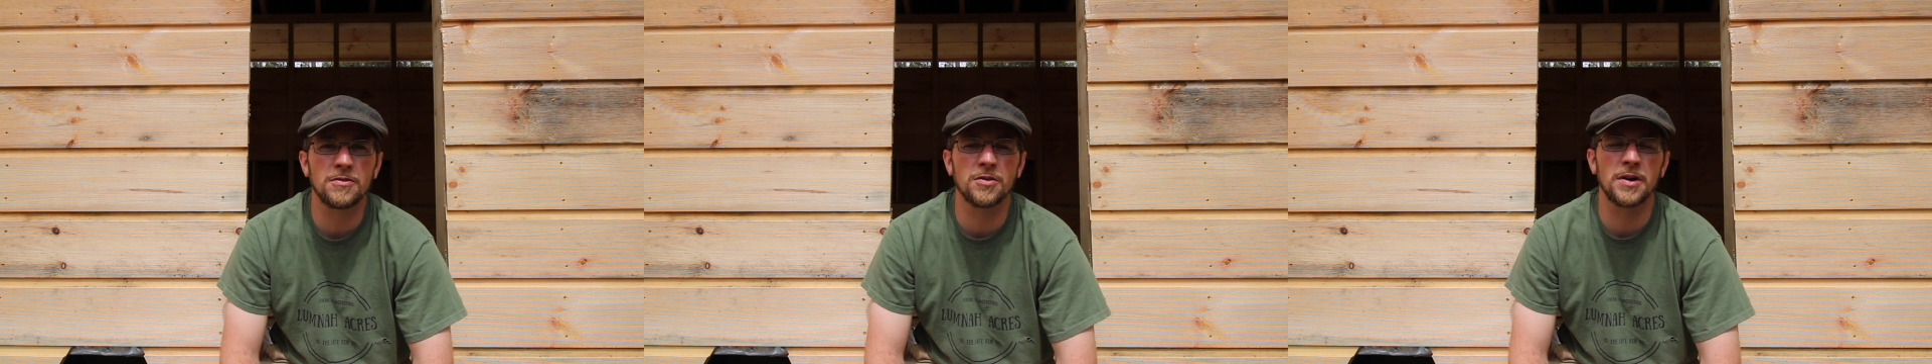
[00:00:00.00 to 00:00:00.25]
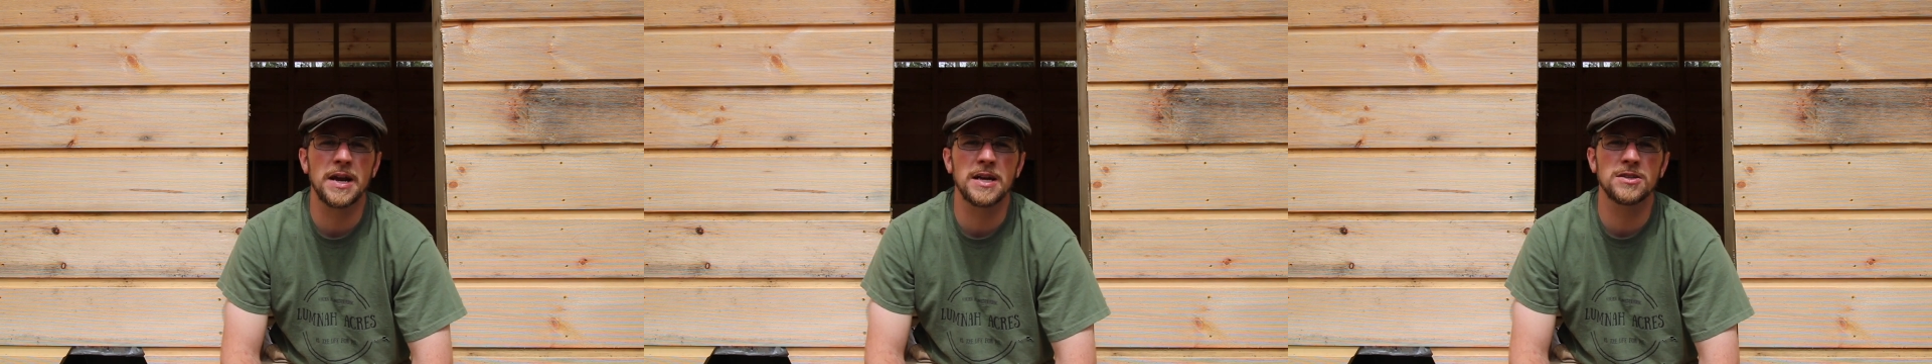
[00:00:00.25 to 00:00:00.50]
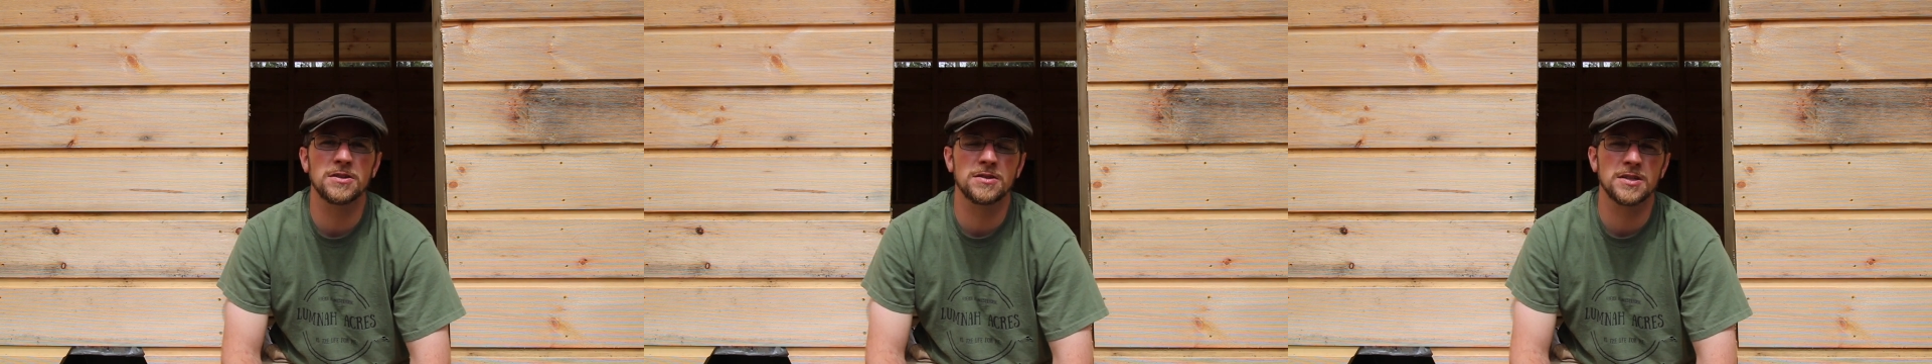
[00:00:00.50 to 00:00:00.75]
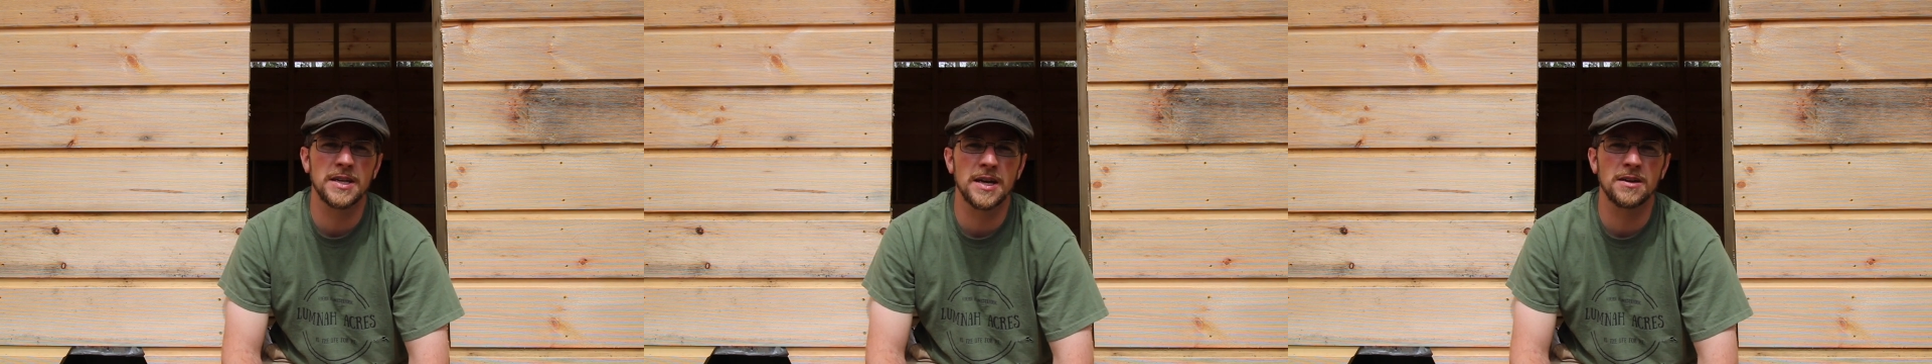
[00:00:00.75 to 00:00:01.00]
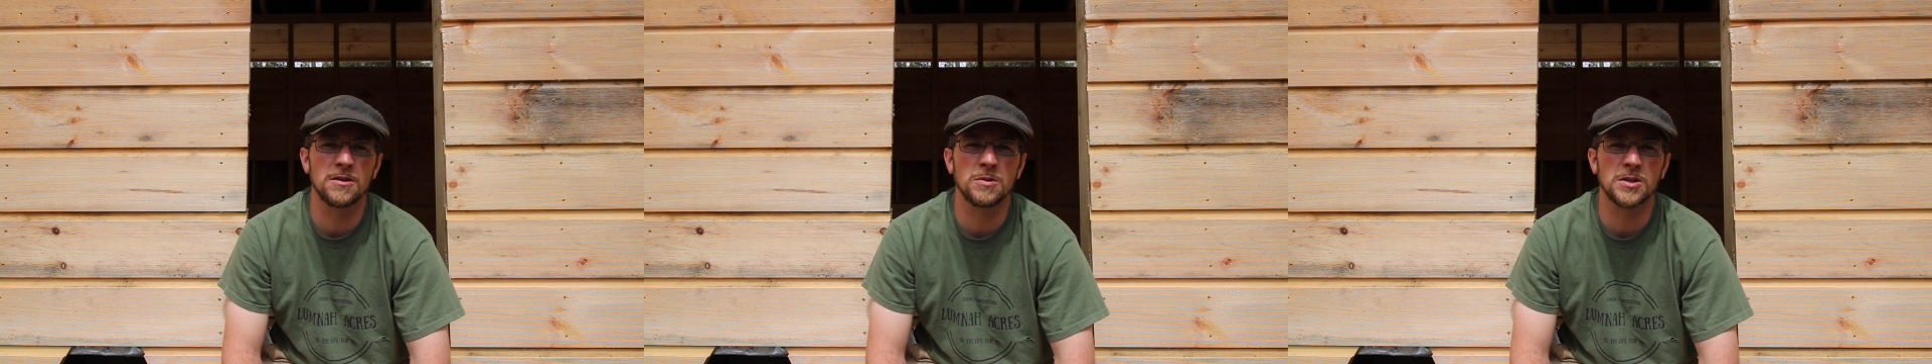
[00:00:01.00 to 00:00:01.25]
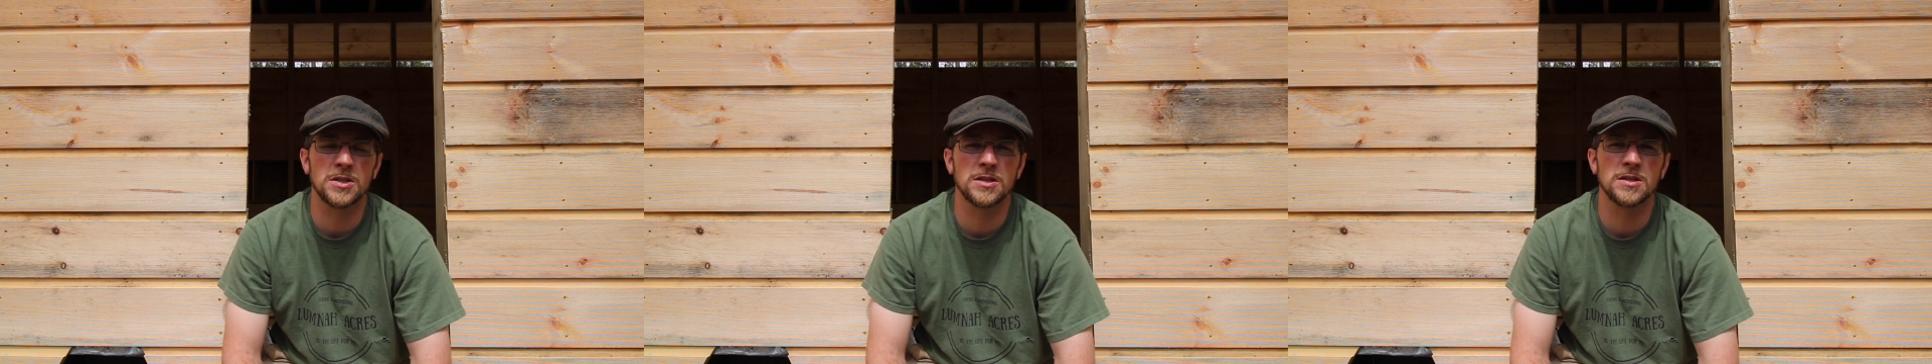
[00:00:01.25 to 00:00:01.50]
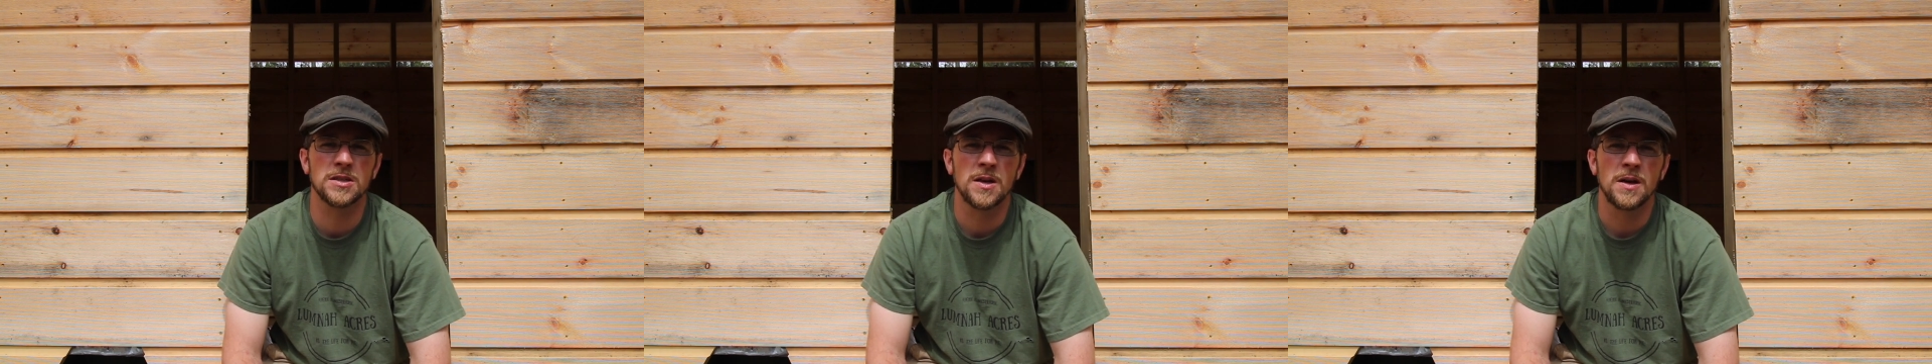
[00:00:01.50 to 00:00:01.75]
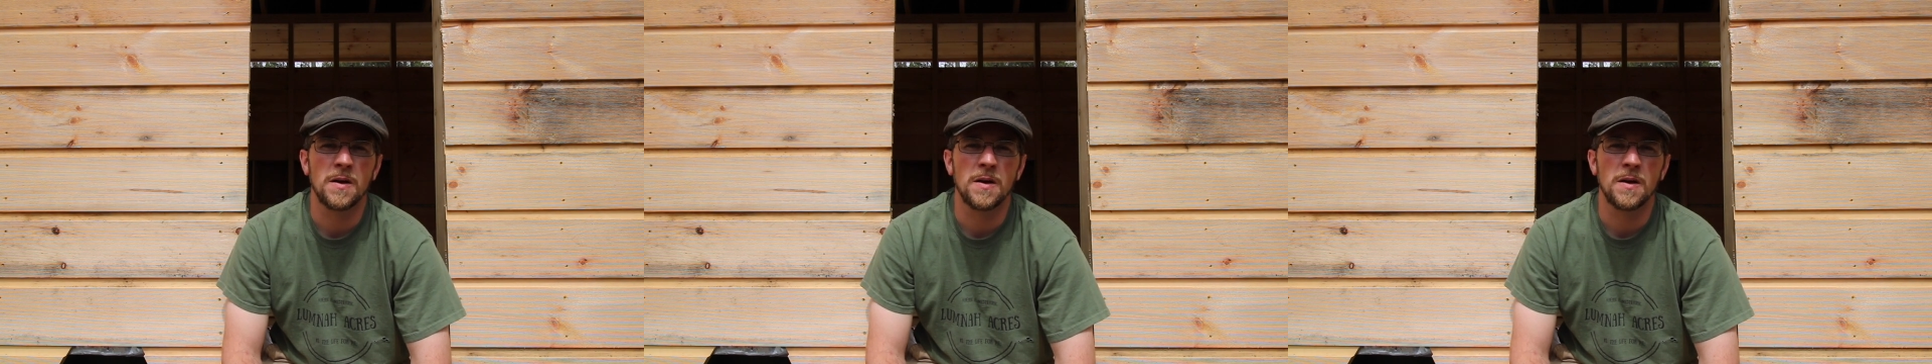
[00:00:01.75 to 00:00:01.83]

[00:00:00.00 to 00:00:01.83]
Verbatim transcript: for Azure Standard, which is